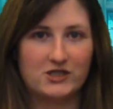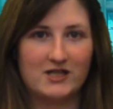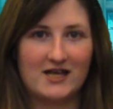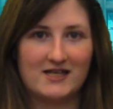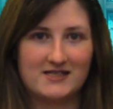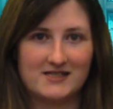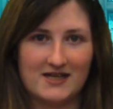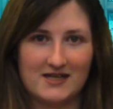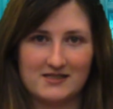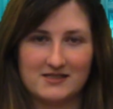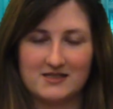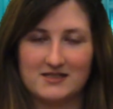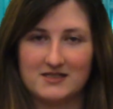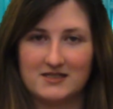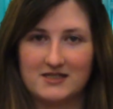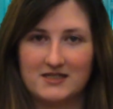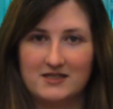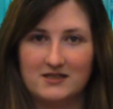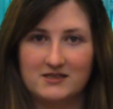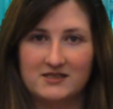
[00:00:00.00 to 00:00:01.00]
Assassins
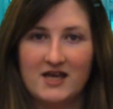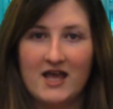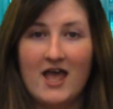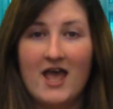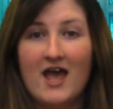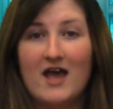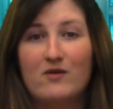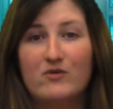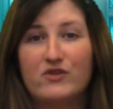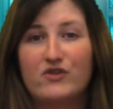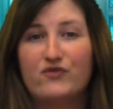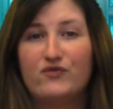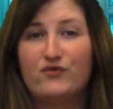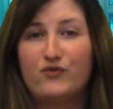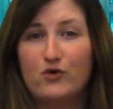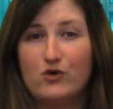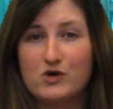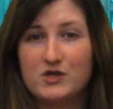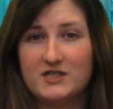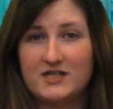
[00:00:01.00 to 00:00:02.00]
Guild. And with a
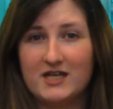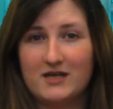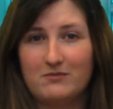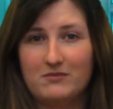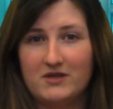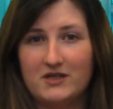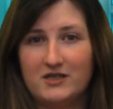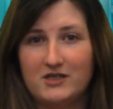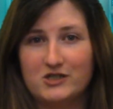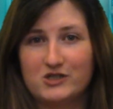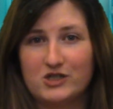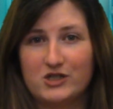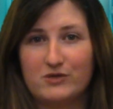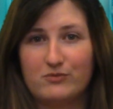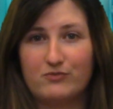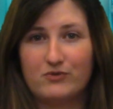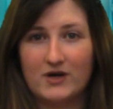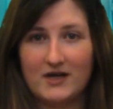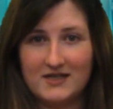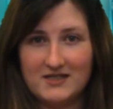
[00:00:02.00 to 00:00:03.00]
$14 million
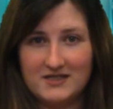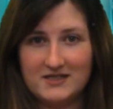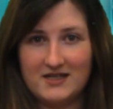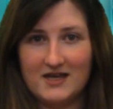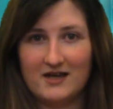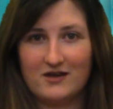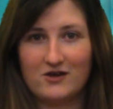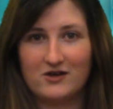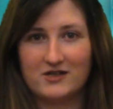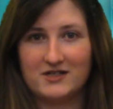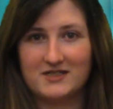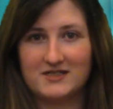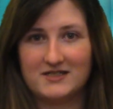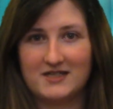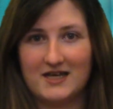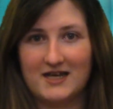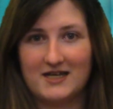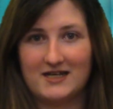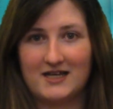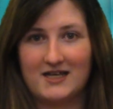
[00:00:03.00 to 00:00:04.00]
price tag on his
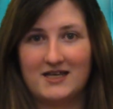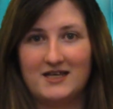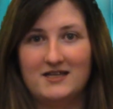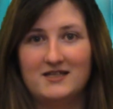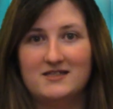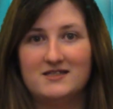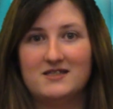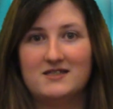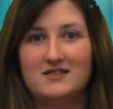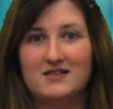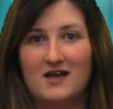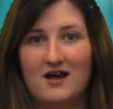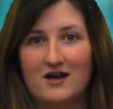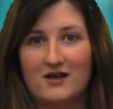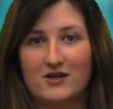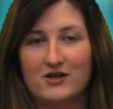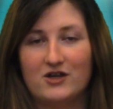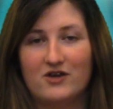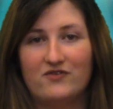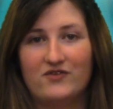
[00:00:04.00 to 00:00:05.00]
head, he's the
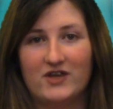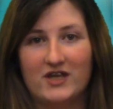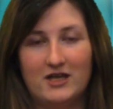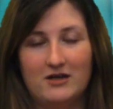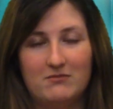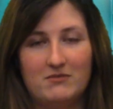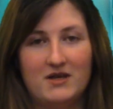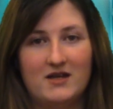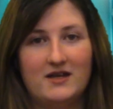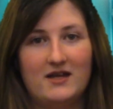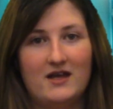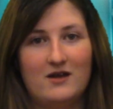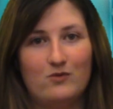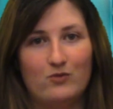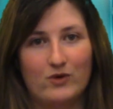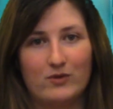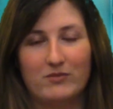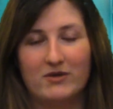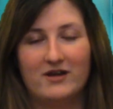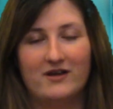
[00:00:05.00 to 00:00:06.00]
target of hitmen and
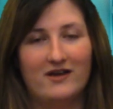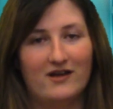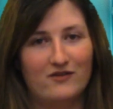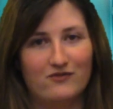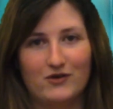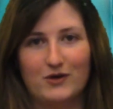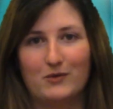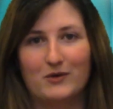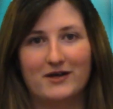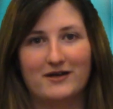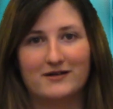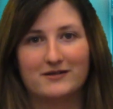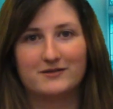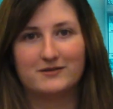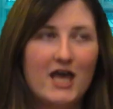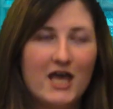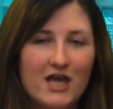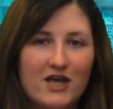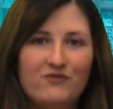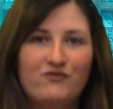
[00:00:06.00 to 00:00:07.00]
women everywhere.
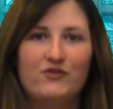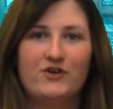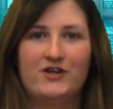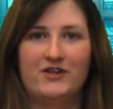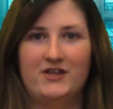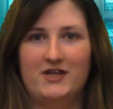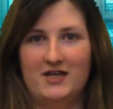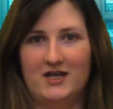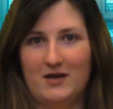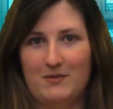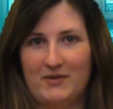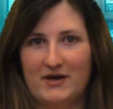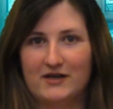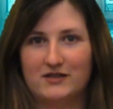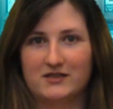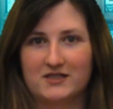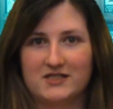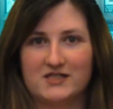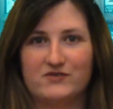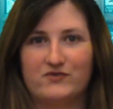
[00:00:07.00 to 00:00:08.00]
Everything
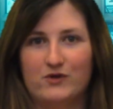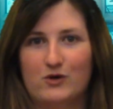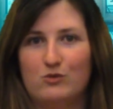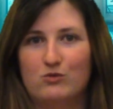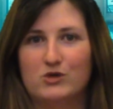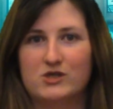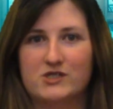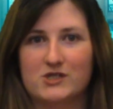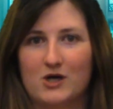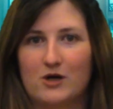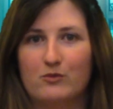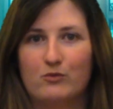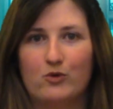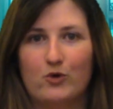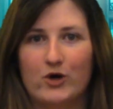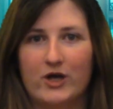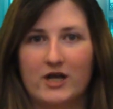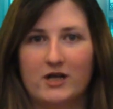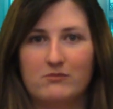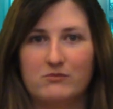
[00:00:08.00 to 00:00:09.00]
about this film was on
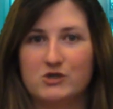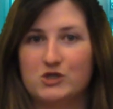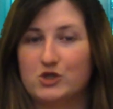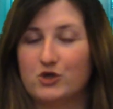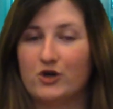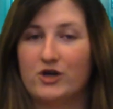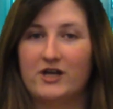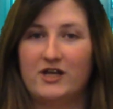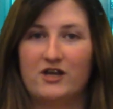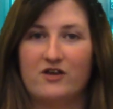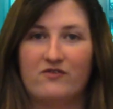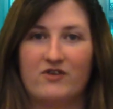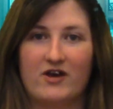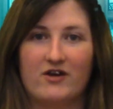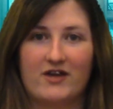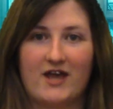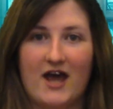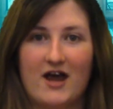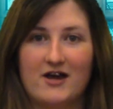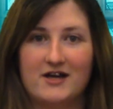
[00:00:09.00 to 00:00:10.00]
point. Majority of our
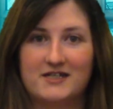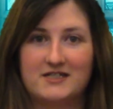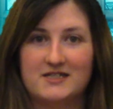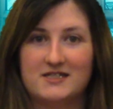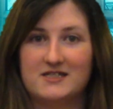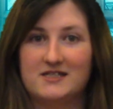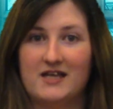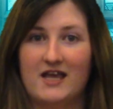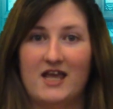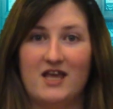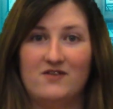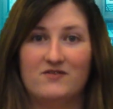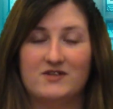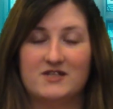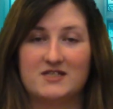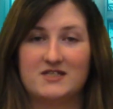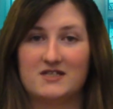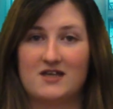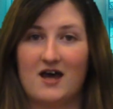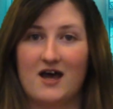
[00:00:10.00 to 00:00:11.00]
characters,
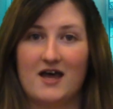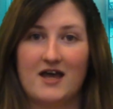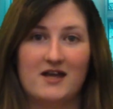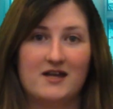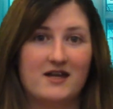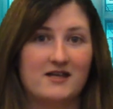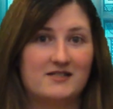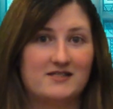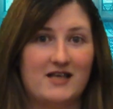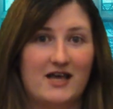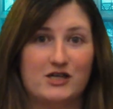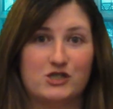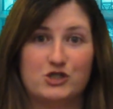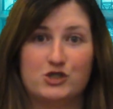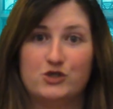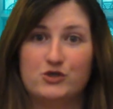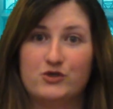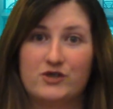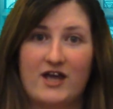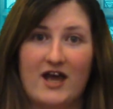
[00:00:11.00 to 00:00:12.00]
even side slash
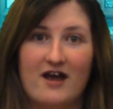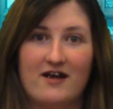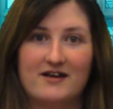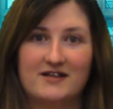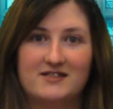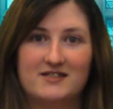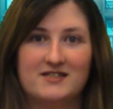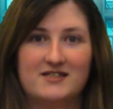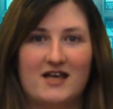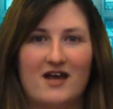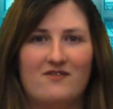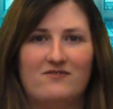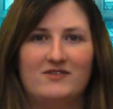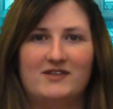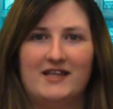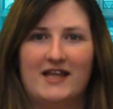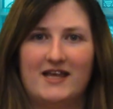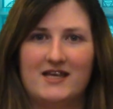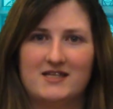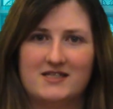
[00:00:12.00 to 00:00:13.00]
new characters, have
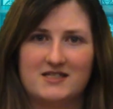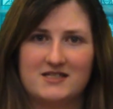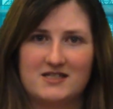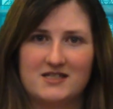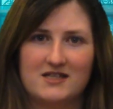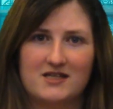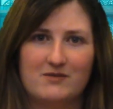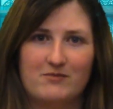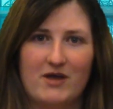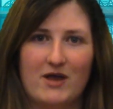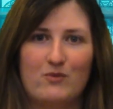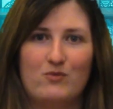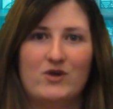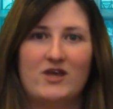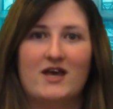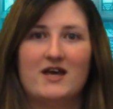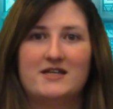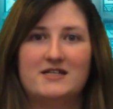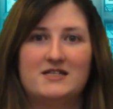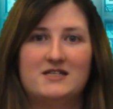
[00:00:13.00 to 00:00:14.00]
layers to them, and
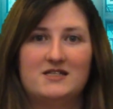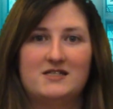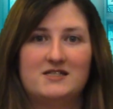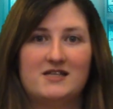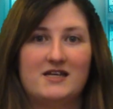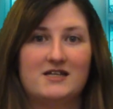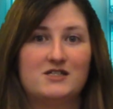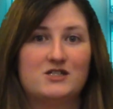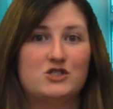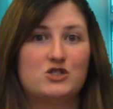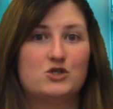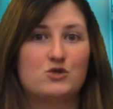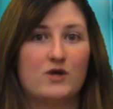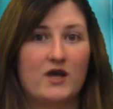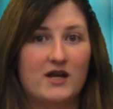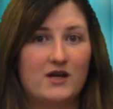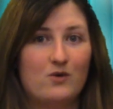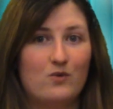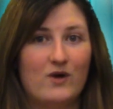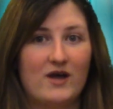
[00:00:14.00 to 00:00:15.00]
we understand
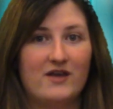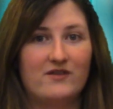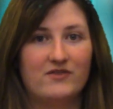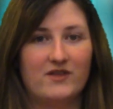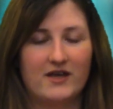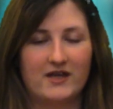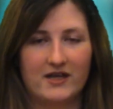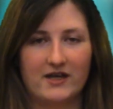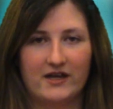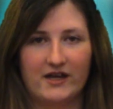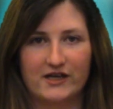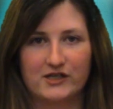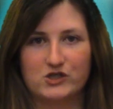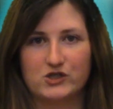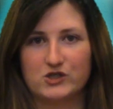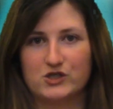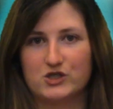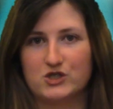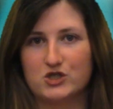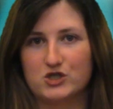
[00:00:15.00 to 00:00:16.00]
straight away their
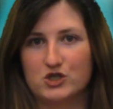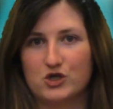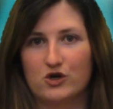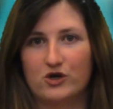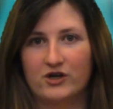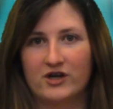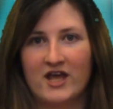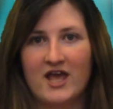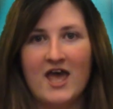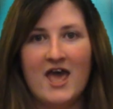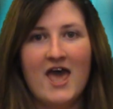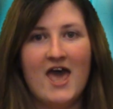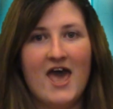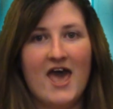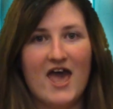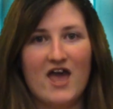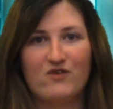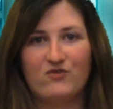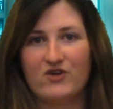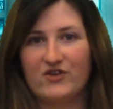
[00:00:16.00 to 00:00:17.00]
connection to John.
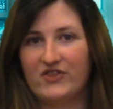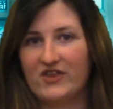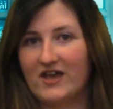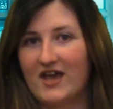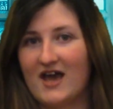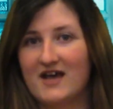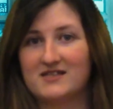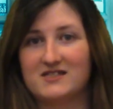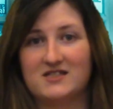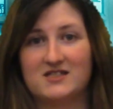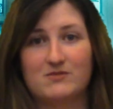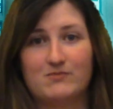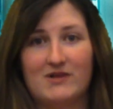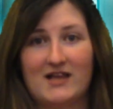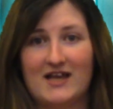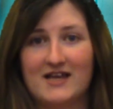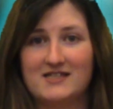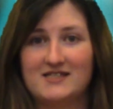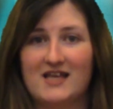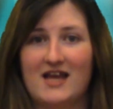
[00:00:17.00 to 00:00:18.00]
Everything has its
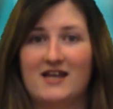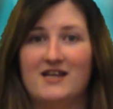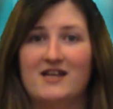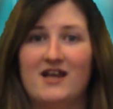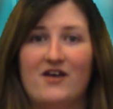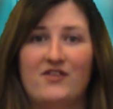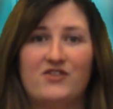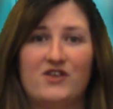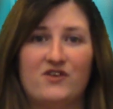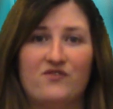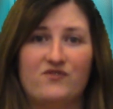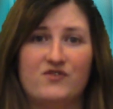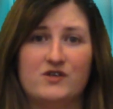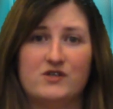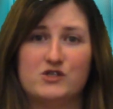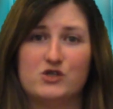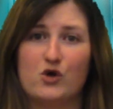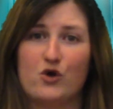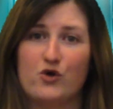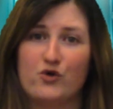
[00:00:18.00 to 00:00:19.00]
place and nothing
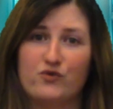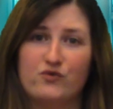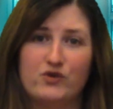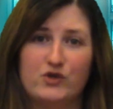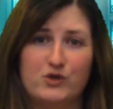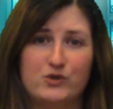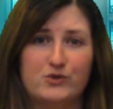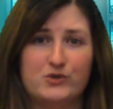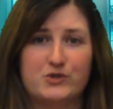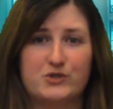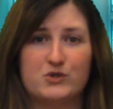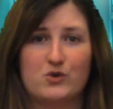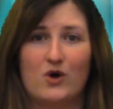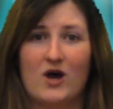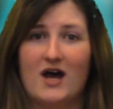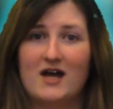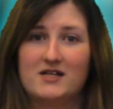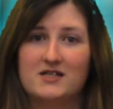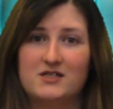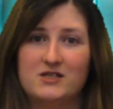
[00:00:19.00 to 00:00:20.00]
feels overused or
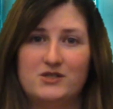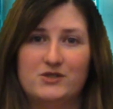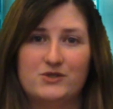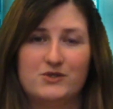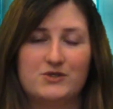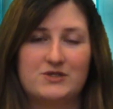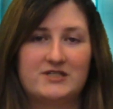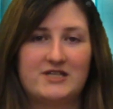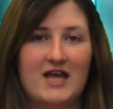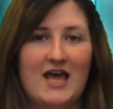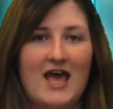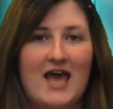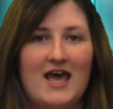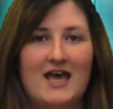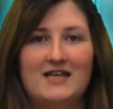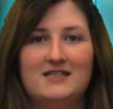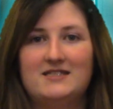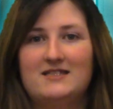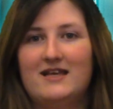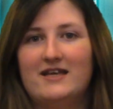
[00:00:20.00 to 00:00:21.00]
underused.
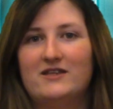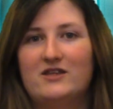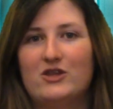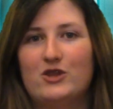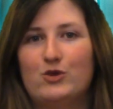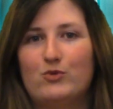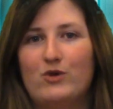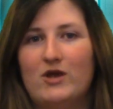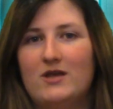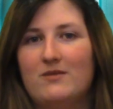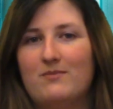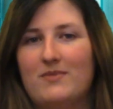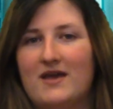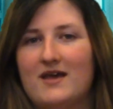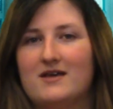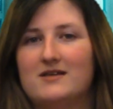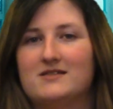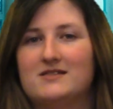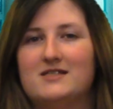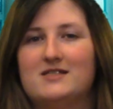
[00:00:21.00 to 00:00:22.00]
It's like the Three
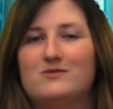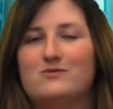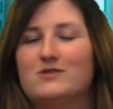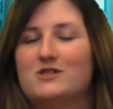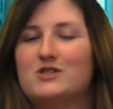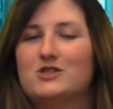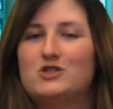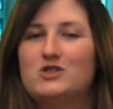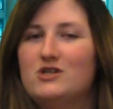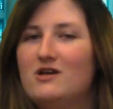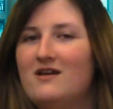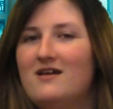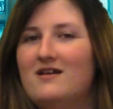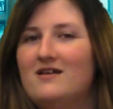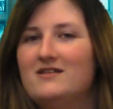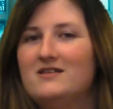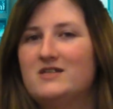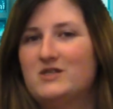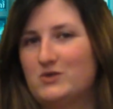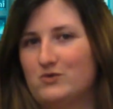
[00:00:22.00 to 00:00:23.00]
Bears. This was
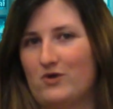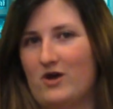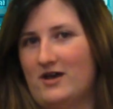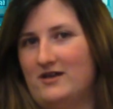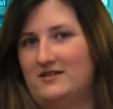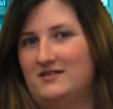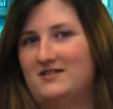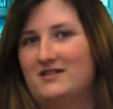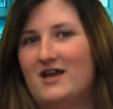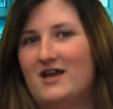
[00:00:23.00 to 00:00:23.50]
just right.